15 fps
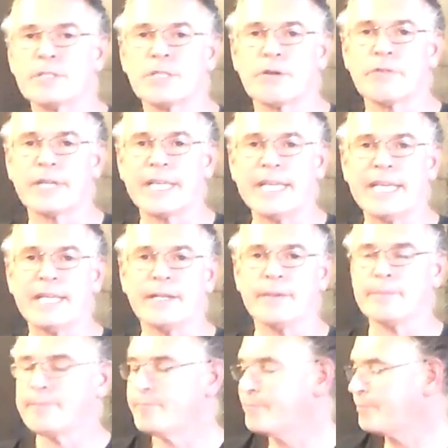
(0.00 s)
is already
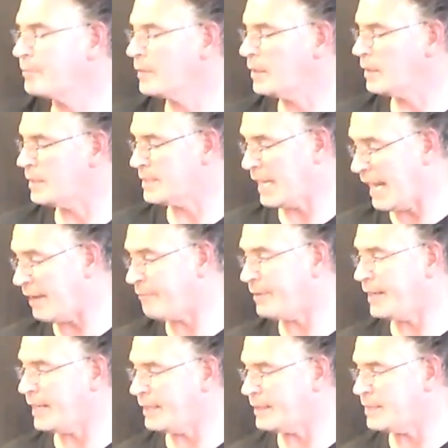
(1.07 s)
in, because I have
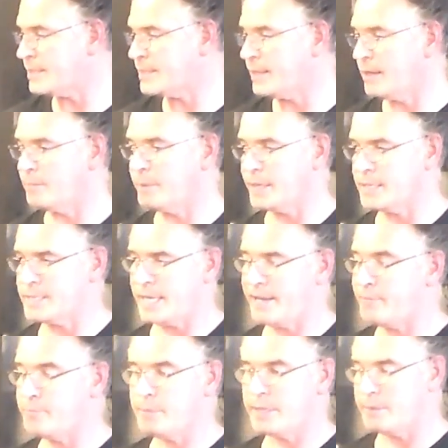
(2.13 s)
to get this done because I
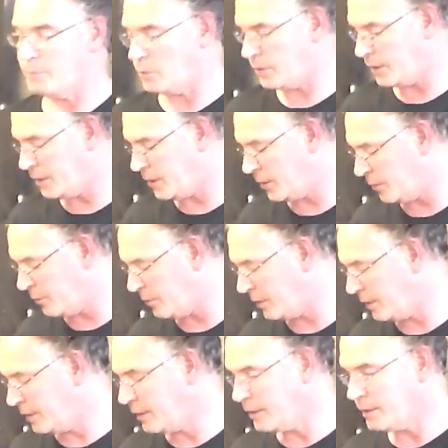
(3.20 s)
have many more to do.
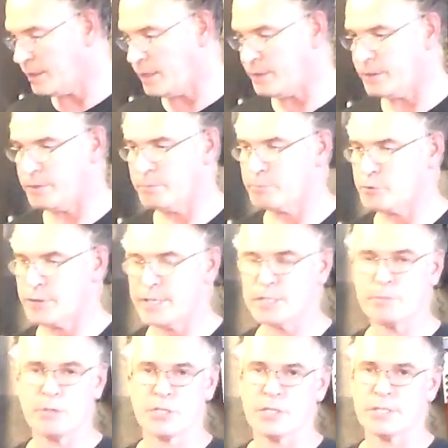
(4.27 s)
Other
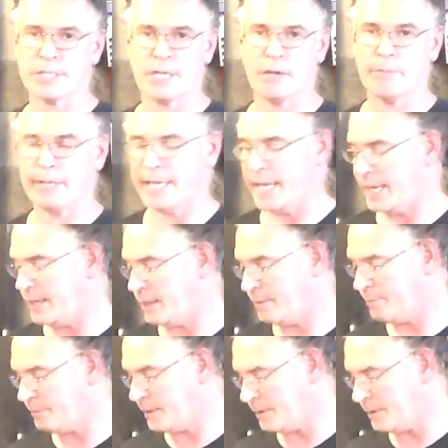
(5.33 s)
transmissions coming out, and